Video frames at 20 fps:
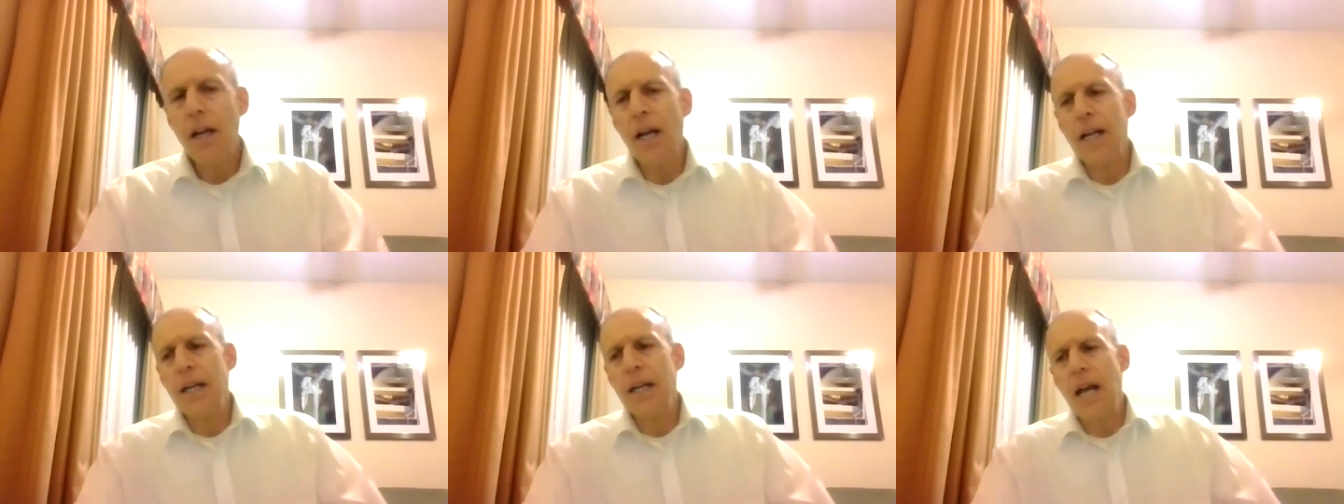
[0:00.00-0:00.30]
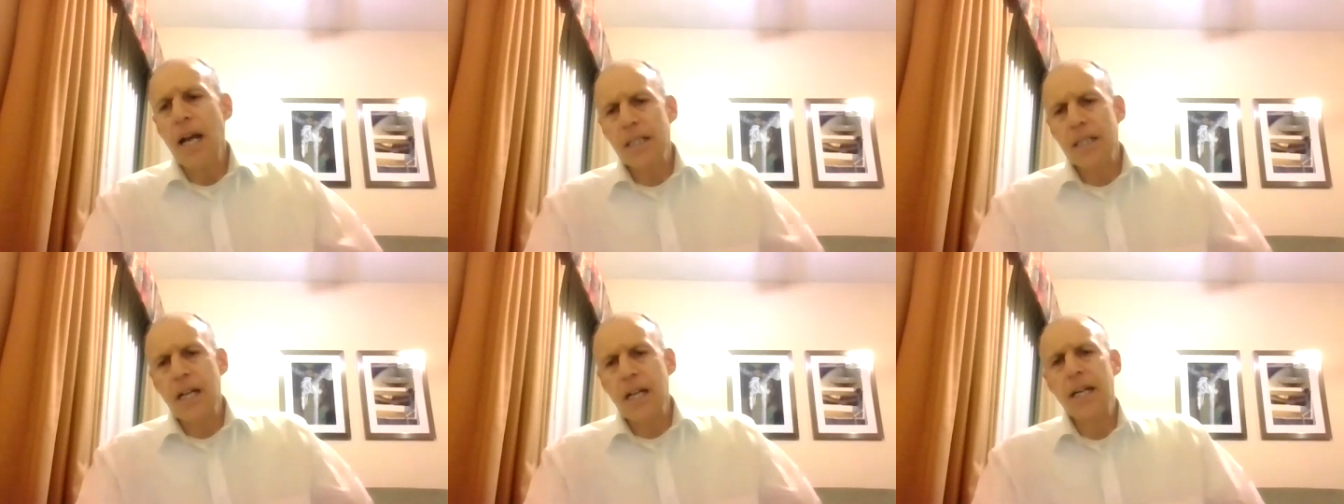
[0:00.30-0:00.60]

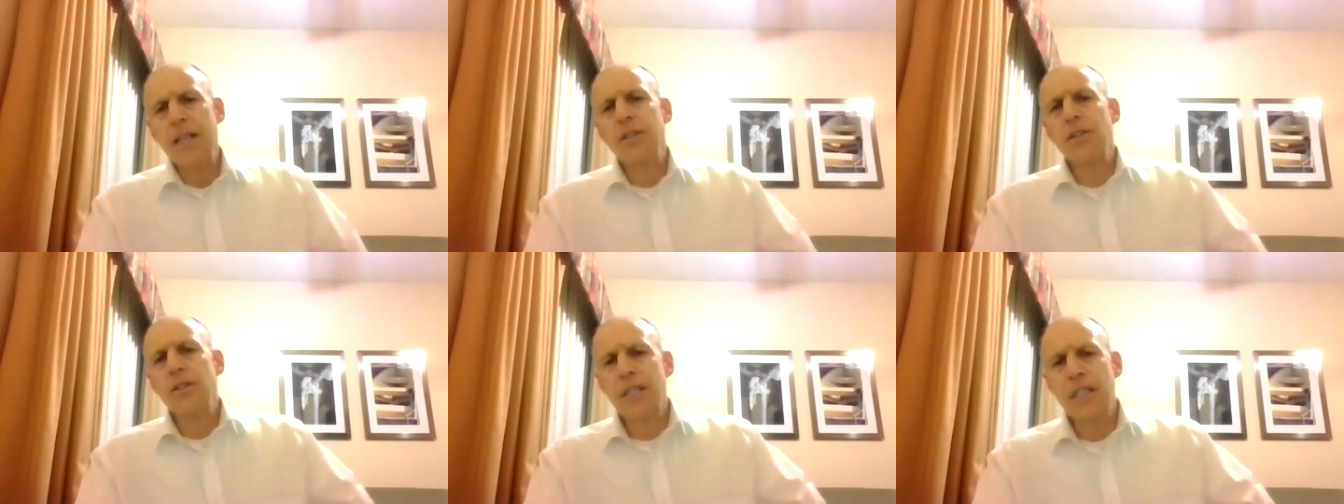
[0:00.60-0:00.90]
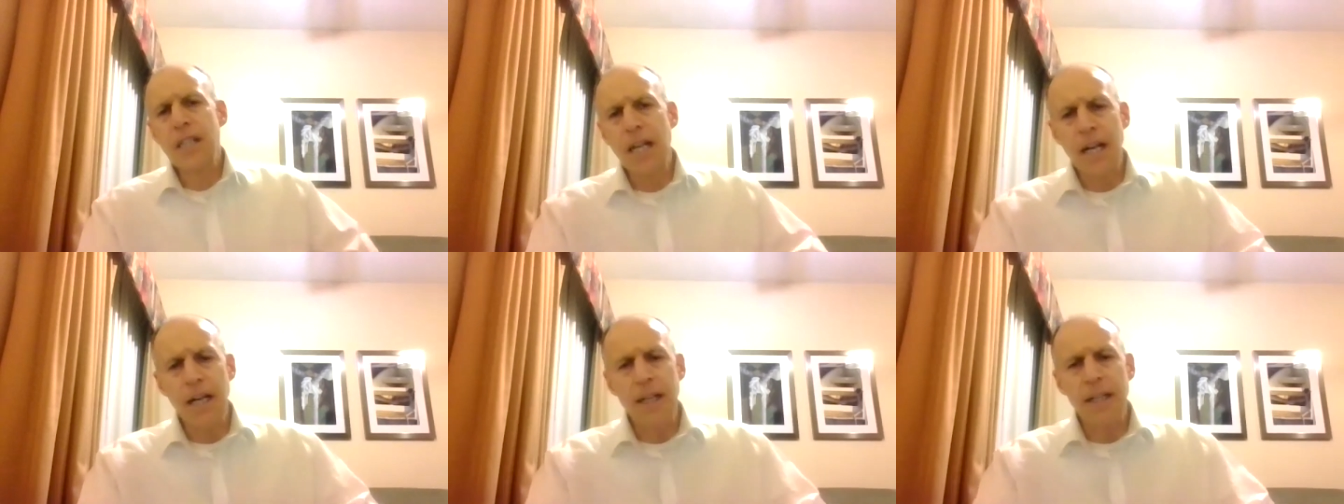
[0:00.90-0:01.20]
And as I
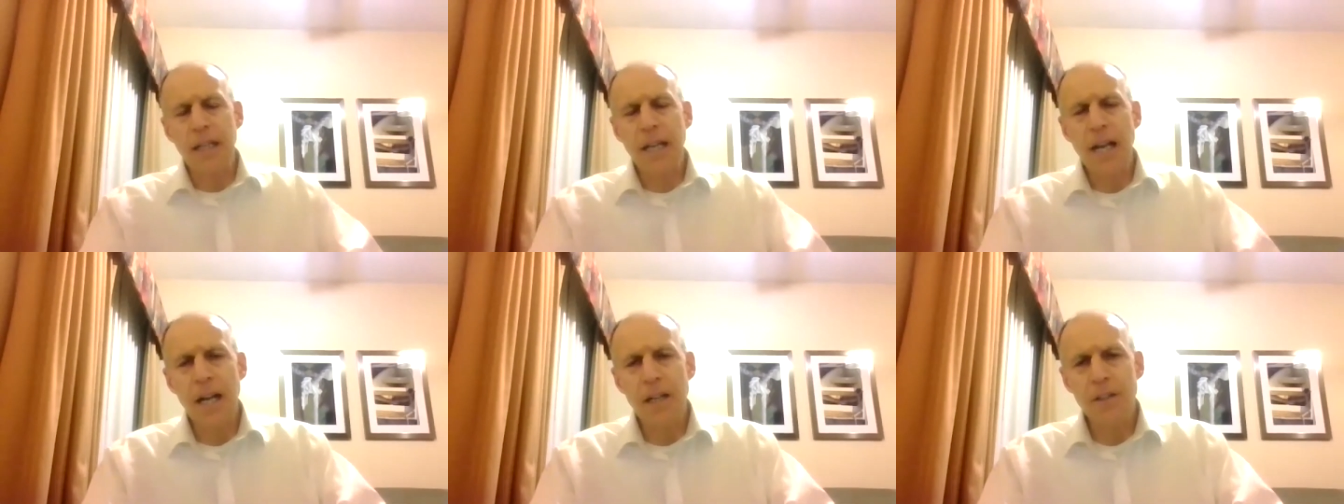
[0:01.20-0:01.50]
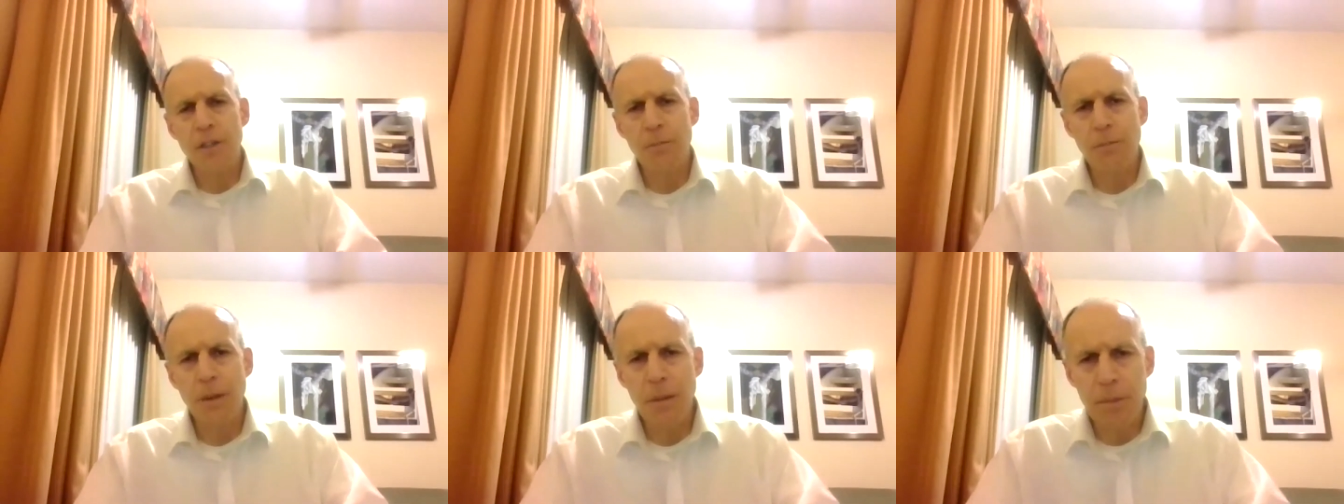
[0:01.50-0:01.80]
understand, a
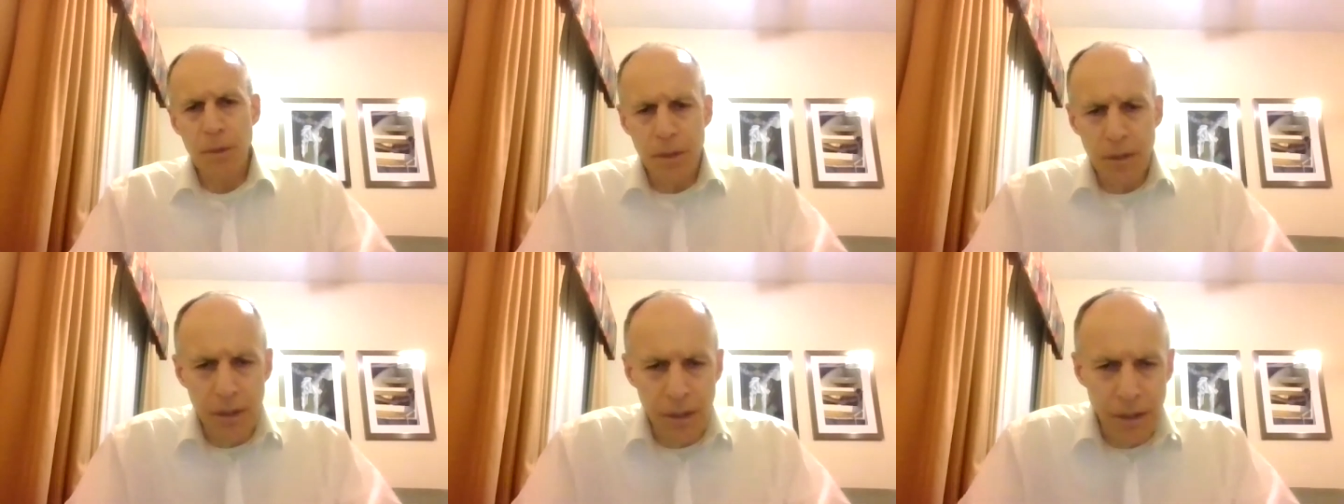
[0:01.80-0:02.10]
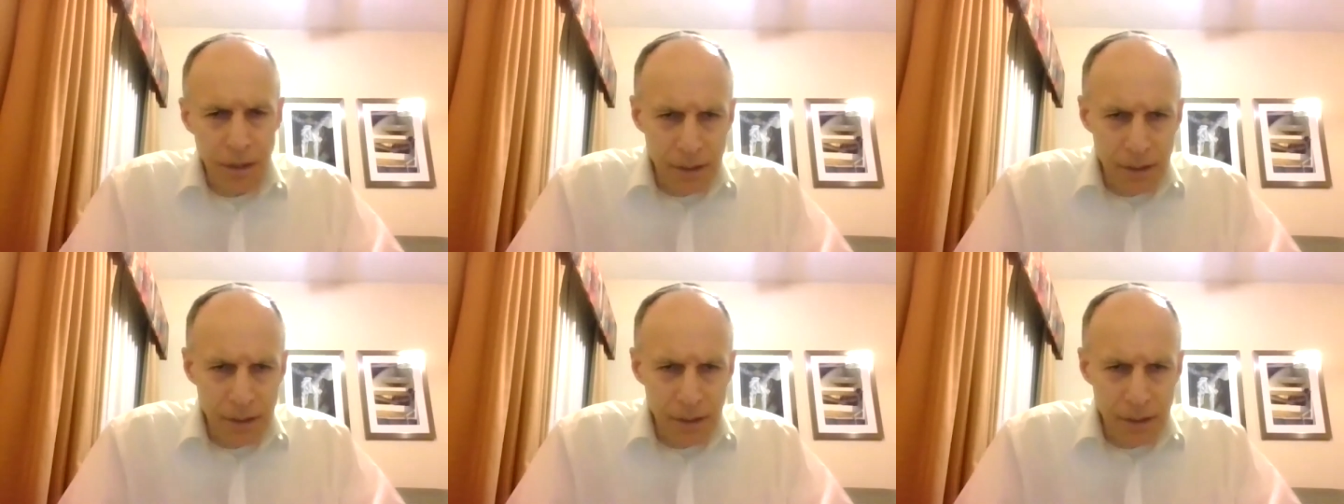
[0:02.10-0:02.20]
council member